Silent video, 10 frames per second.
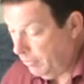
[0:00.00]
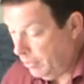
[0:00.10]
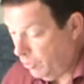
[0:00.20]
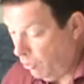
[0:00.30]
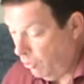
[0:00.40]

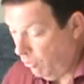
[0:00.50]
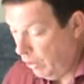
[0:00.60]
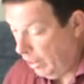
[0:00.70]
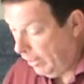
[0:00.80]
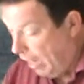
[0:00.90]
So
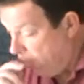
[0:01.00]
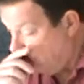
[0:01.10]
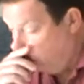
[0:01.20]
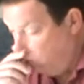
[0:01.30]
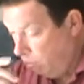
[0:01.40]
cash
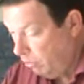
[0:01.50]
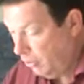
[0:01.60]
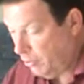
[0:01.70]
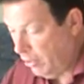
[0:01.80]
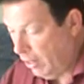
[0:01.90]
flow,
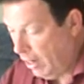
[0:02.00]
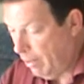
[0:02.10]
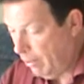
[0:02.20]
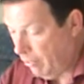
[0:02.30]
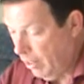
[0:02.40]
you said you had
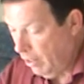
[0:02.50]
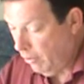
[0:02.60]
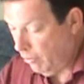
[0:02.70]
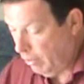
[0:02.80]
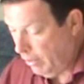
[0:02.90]
about
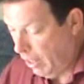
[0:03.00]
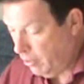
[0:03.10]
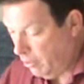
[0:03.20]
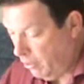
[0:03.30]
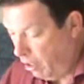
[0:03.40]

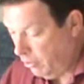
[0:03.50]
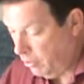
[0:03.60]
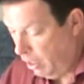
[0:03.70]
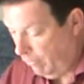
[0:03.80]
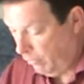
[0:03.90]

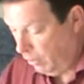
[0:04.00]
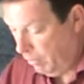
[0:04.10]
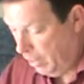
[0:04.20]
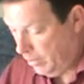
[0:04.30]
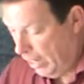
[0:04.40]
$3,000 left
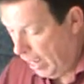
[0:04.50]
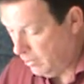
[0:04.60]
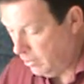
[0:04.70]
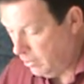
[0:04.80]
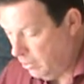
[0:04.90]
from
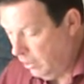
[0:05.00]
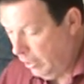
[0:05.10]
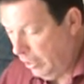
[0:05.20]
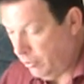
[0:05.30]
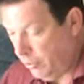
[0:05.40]
taxes
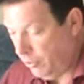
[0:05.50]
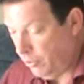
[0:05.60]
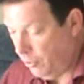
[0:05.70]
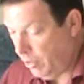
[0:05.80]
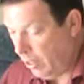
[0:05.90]
each year
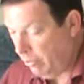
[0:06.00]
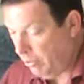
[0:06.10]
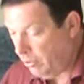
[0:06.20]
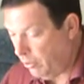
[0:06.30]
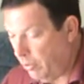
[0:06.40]
that you got in
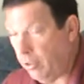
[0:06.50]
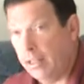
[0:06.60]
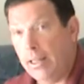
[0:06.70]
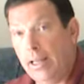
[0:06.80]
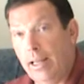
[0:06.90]
return,
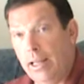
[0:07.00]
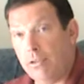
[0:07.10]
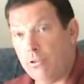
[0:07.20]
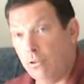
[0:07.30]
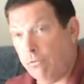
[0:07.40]

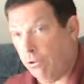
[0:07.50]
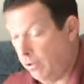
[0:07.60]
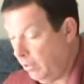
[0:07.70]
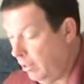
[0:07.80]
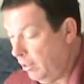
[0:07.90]
and so
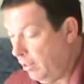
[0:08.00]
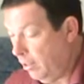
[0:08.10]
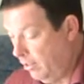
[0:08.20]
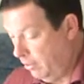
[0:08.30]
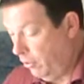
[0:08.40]
forth.
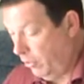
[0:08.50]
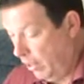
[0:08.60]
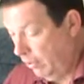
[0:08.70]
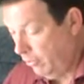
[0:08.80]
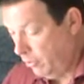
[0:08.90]

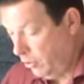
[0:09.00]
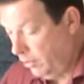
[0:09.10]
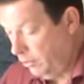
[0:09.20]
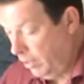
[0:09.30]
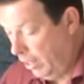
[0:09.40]
Okay, good.